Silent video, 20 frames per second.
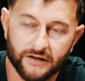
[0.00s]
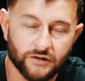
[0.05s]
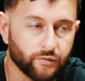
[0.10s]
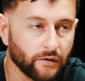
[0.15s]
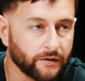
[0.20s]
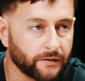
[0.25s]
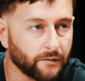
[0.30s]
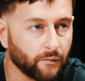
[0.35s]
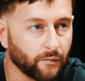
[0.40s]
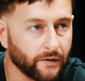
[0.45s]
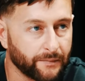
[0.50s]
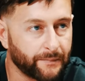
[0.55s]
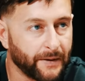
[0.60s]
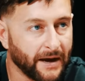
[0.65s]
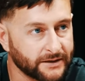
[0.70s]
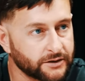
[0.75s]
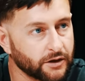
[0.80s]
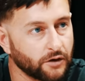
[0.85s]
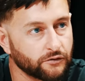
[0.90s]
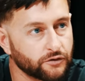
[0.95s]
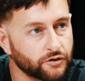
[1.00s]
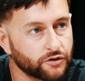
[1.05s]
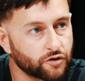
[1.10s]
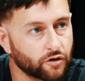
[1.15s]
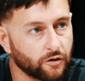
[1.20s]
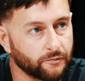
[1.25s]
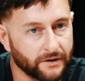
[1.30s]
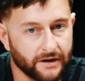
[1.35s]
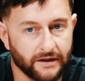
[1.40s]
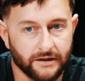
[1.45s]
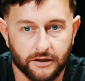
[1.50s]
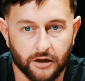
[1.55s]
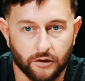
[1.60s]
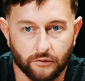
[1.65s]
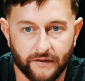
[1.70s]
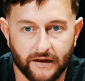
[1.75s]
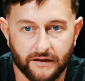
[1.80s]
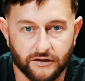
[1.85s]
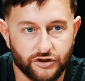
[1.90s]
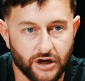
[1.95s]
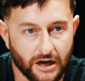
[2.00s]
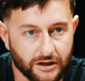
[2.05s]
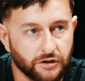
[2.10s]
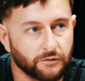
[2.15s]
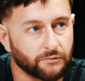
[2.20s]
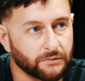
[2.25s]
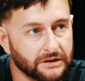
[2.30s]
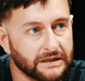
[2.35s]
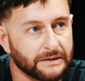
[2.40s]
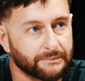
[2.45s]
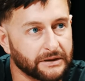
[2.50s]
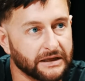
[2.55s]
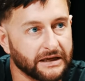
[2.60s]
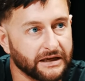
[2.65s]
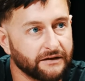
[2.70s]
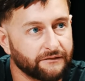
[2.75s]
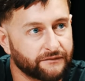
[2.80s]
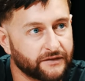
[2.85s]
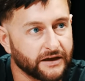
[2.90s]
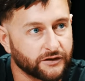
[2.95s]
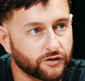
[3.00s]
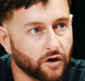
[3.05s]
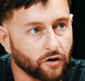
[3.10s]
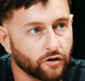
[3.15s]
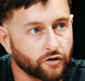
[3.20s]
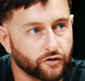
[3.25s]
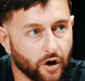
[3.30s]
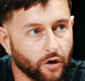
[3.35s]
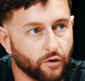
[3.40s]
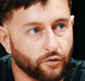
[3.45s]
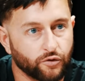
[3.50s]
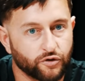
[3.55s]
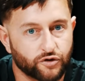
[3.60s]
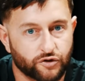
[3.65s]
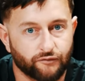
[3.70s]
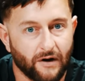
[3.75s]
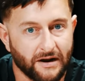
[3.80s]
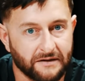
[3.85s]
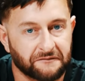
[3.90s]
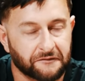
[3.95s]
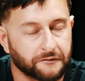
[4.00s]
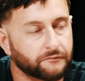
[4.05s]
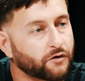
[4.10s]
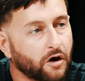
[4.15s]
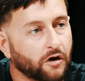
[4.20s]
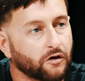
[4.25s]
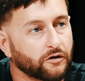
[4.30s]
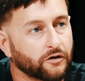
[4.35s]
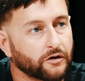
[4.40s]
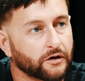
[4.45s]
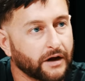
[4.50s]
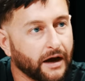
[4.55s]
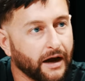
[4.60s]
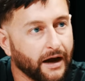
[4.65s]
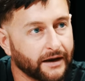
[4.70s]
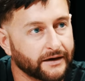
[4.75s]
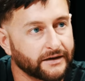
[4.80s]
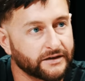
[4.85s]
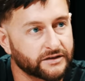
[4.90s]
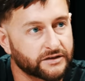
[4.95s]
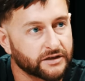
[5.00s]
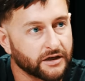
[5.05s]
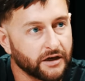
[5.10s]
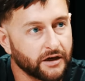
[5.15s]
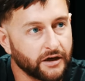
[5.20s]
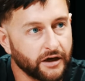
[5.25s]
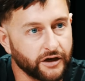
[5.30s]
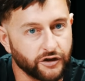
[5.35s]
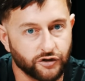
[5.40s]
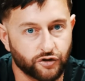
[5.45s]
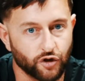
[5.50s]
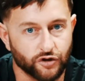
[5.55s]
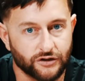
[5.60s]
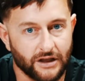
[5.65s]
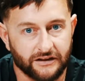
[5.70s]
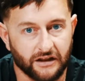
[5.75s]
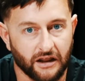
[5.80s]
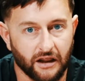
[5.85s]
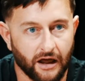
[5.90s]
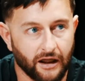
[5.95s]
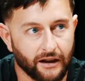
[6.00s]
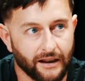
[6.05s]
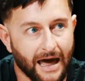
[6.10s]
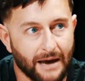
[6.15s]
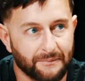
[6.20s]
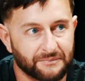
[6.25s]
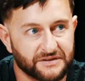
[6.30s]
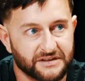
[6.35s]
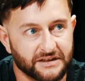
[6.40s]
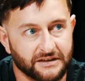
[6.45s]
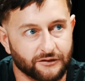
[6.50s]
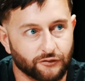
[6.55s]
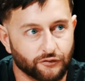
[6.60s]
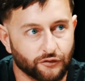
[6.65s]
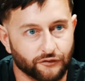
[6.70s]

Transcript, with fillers: this with pet owners coming in. You know, they genuinely believe their dog knows right from wrong and is just had a lapse in